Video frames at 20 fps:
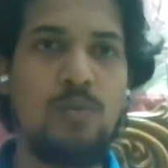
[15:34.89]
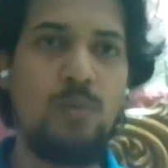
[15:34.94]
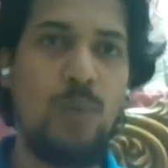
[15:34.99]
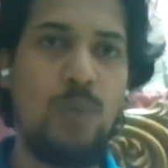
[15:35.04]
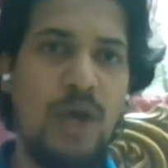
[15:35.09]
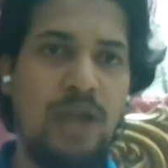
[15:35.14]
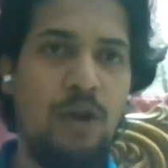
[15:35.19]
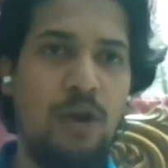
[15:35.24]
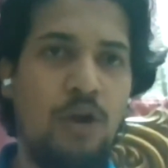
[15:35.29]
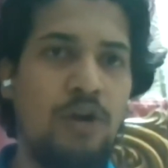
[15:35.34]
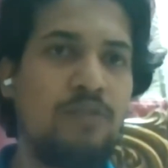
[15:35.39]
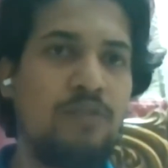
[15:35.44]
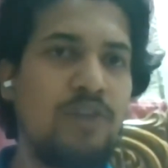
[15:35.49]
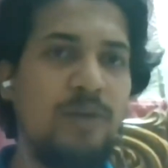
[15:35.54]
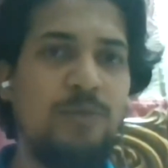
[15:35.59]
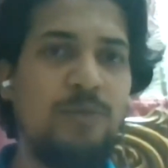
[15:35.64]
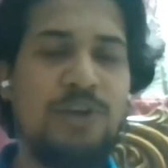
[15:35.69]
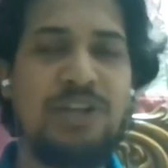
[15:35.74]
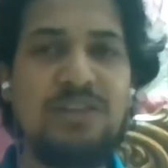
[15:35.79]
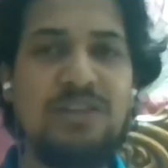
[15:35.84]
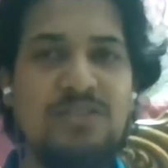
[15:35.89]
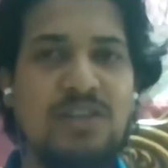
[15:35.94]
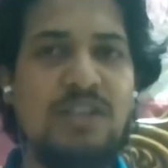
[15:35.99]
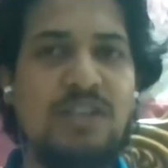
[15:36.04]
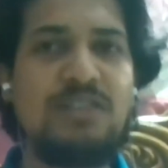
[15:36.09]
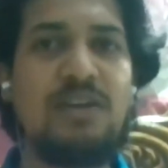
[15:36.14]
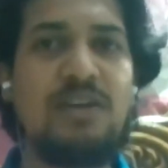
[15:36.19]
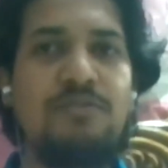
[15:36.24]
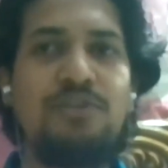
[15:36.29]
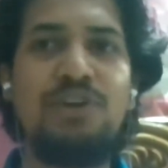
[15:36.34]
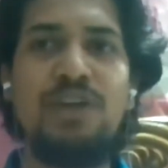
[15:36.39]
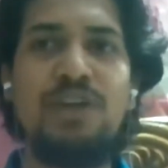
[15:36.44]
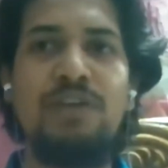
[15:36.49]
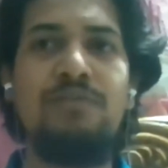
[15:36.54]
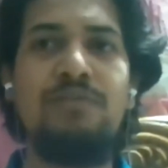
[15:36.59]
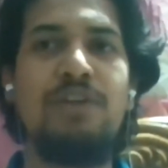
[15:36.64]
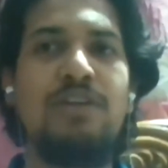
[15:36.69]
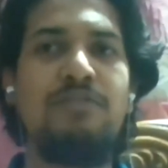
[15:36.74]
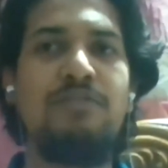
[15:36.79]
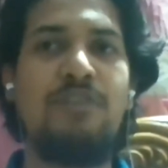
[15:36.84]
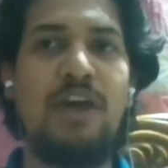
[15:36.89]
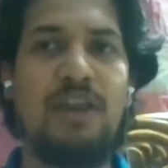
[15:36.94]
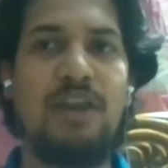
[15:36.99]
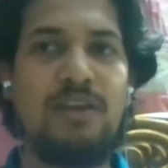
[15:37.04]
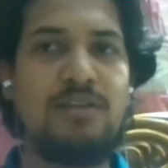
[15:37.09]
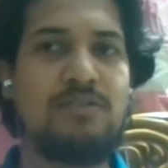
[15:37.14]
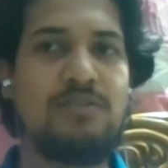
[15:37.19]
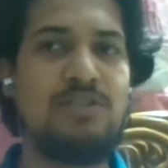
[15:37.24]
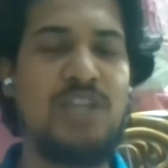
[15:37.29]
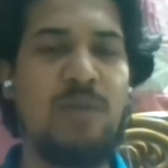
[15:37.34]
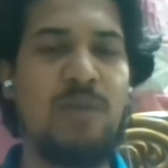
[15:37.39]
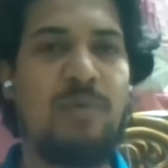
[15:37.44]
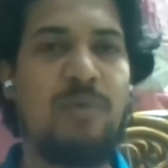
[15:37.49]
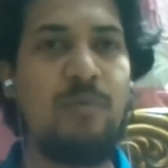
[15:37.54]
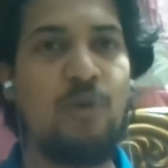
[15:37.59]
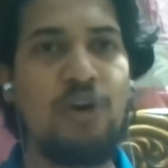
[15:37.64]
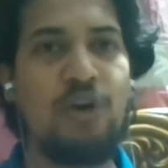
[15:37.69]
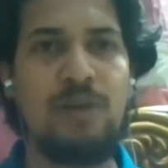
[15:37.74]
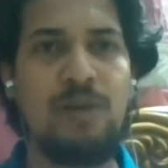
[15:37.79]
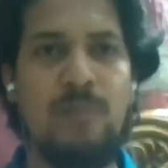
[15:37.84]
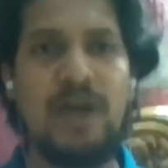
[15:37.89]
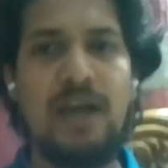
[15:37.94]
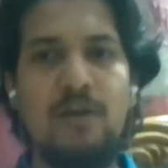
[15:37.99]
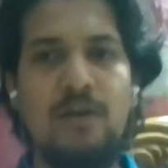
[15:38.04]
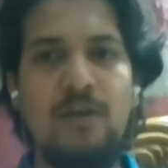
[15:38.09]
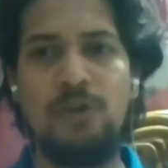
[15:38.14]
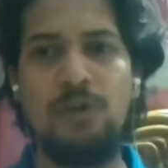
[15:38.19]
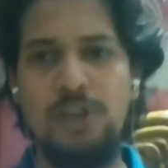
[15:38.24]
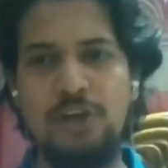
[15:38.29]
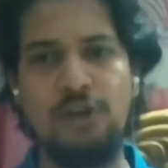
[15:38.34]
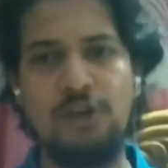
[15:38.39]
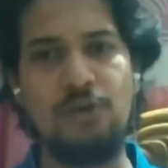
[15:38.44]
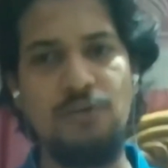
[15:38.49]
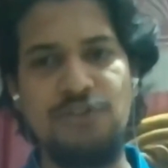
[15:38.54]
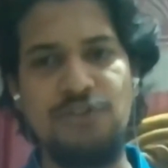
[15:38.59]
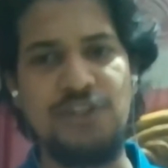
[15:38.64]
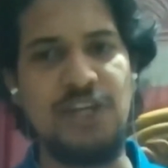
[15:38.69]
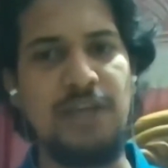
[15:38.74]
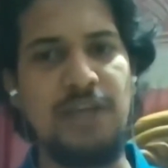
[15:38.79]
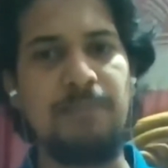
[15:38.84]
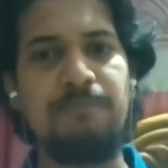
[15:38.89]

why a lot of communities still suffer even if there is JP Morgan Bank within your own city.